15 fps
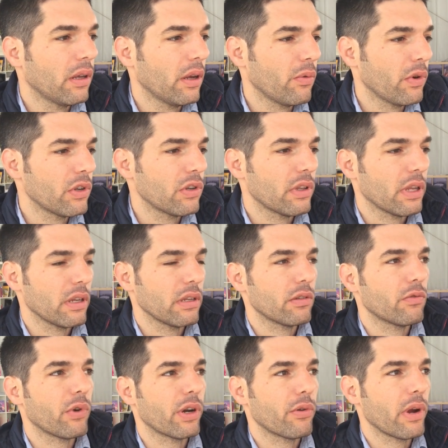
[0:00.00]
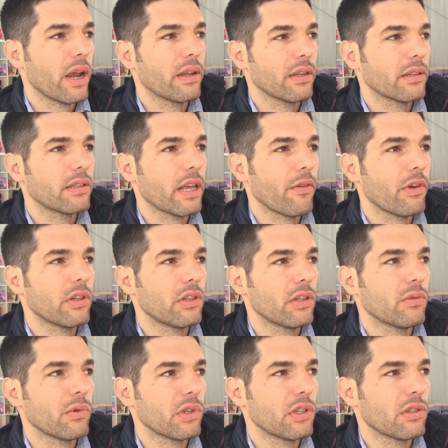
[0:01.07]
in which they recreate the
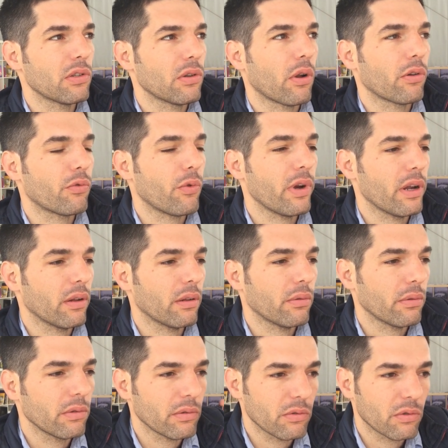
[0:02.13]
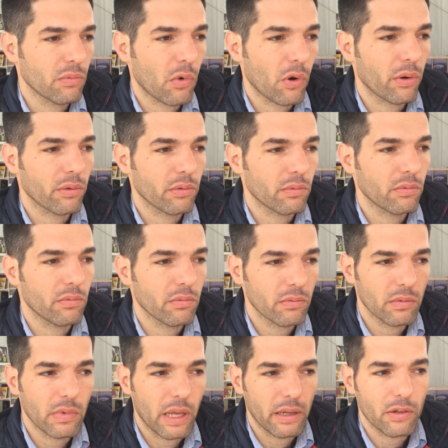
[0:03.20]
70s, which is not real. It's more
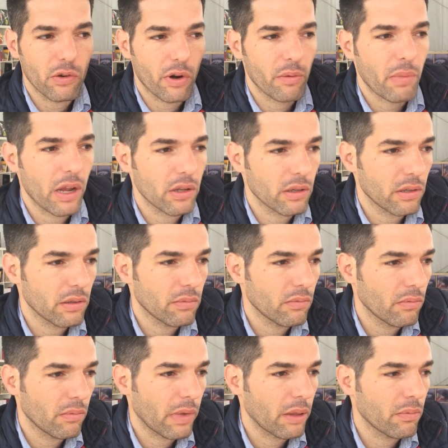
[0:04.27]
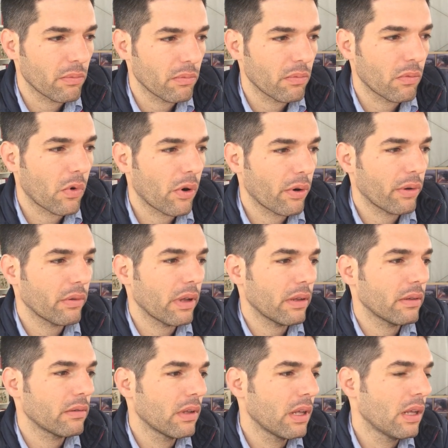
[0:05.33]
like your imagine, but more
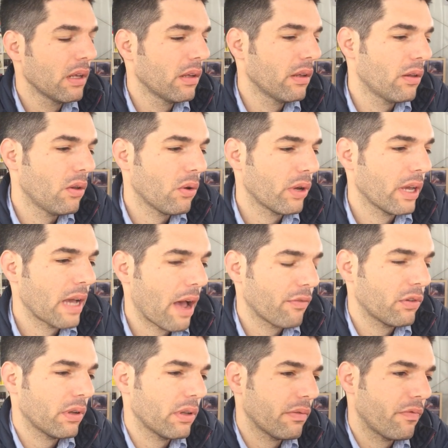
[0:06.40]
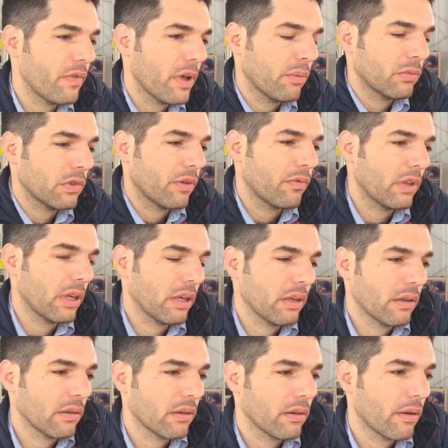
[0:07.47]
looking after the films of
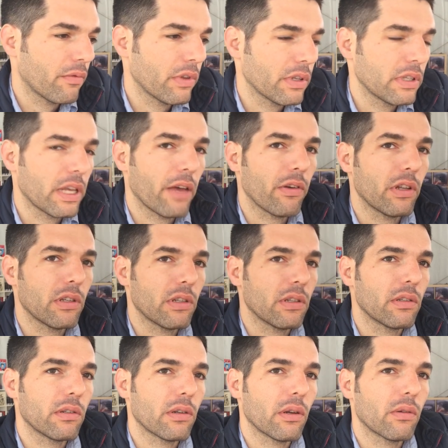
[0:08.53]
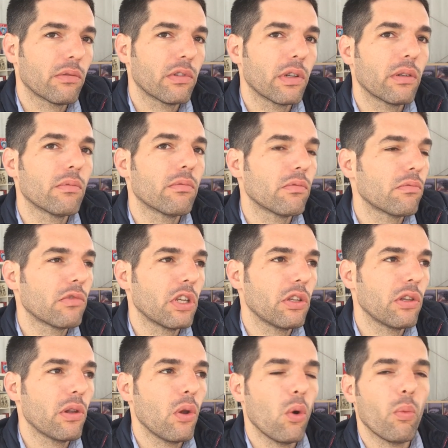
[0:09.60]
the 70s. So
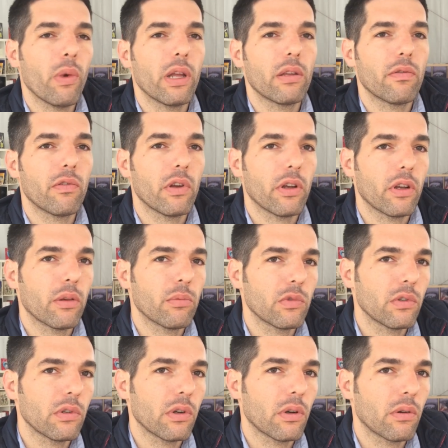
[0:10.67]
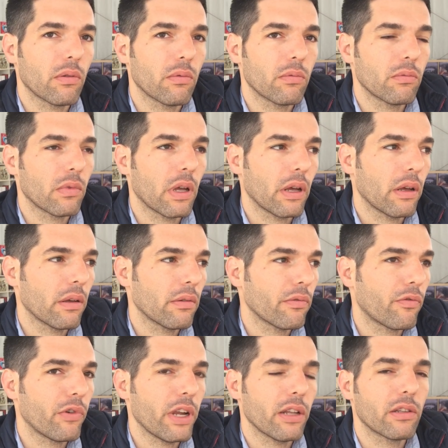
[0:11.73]
Sidney Lumet films,
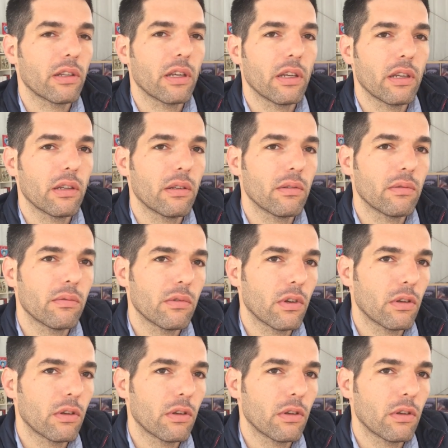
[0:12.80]
Friedkin,